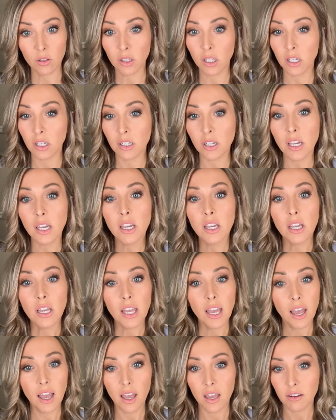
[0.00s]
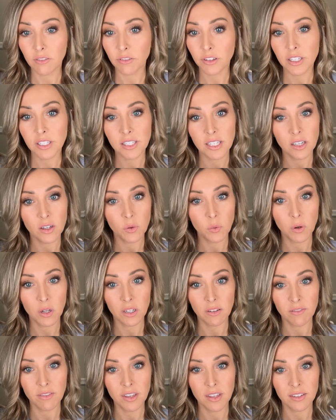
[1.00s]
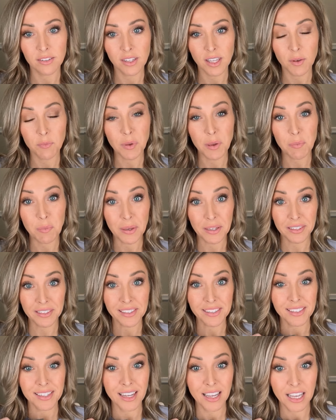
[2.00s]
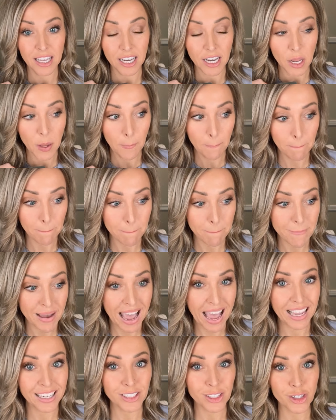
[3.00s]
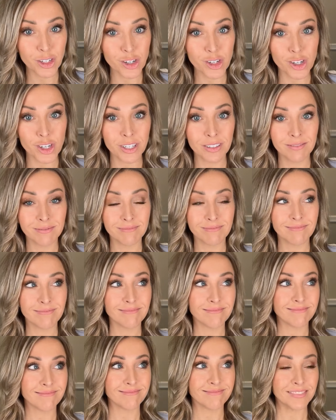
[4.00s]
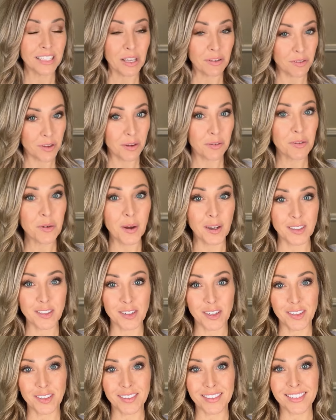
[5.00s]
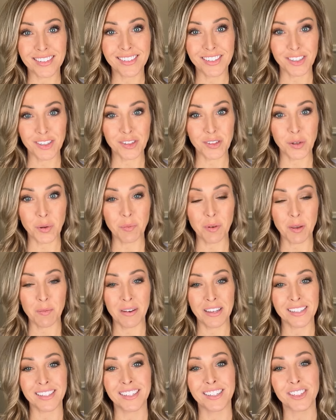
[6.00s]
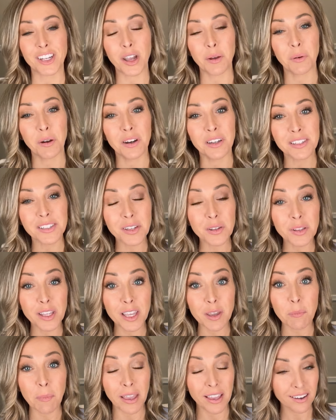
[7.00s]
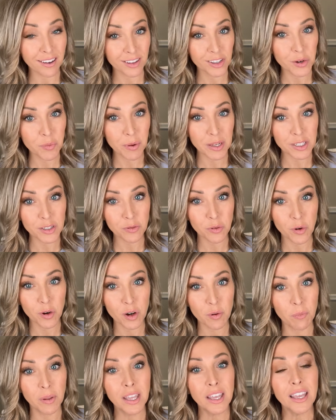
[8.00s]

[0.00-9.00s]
look, every single one of these can be mixed and matched. If you have questions, just shoot me a message. I will also link my color match form.